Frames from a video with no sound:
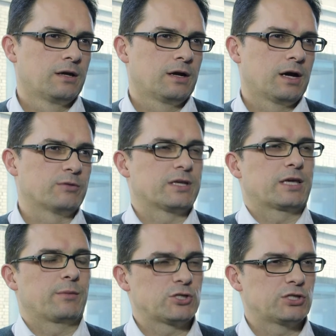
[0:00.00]
I was at the
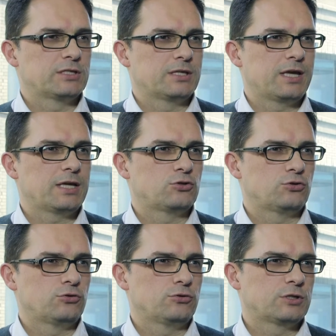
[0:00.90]
Commission today
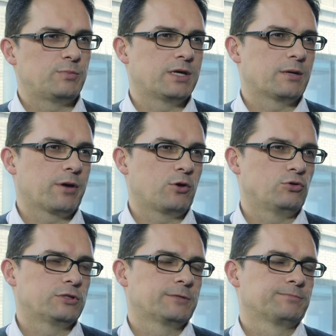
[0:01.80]
to speak
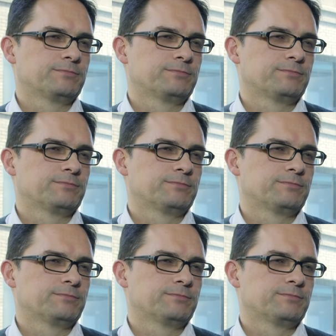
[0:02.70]
about